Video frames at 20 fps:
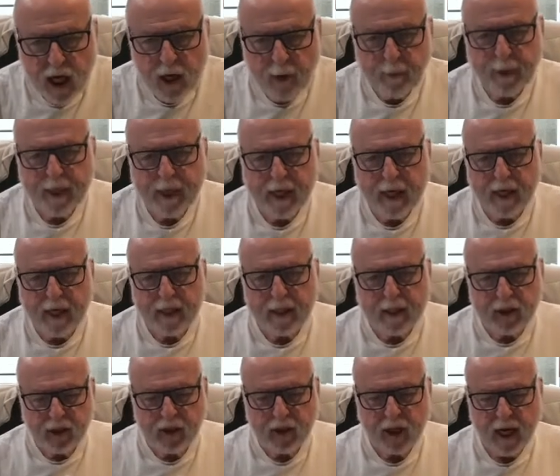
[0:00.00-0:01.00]

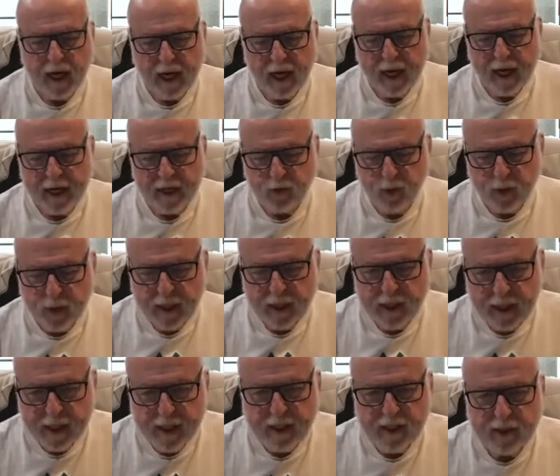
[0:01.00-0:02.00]
because it's really
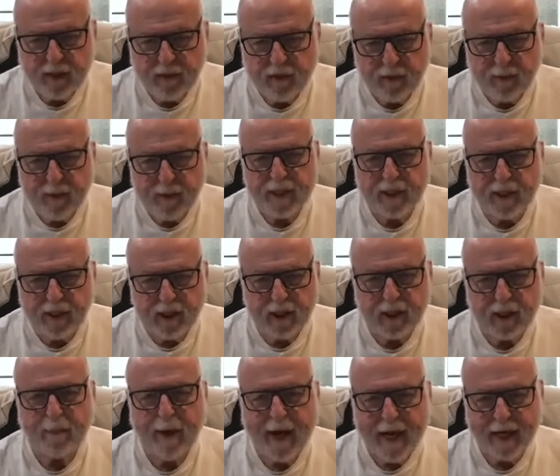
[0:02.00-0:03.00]
easy for me to
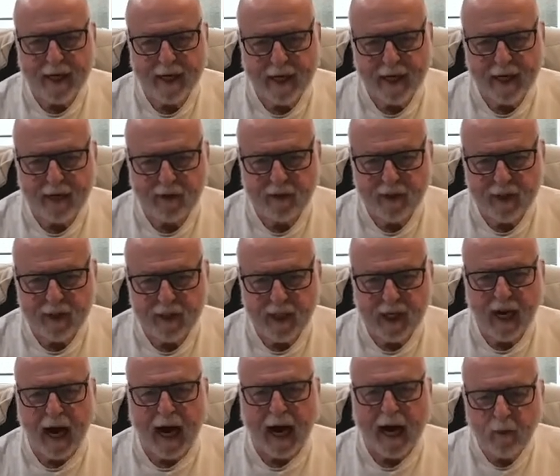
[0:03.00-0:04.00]
sit back here and
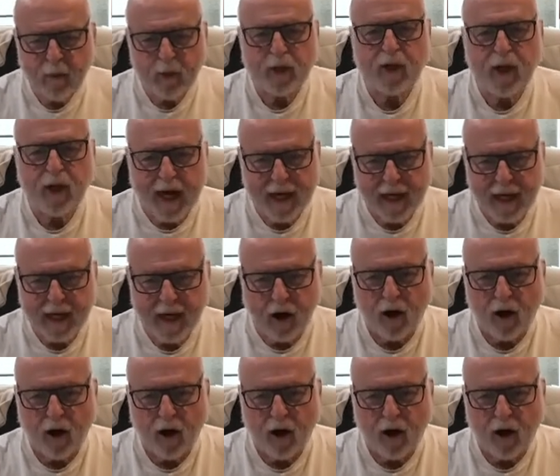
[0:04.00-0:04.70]
say I would like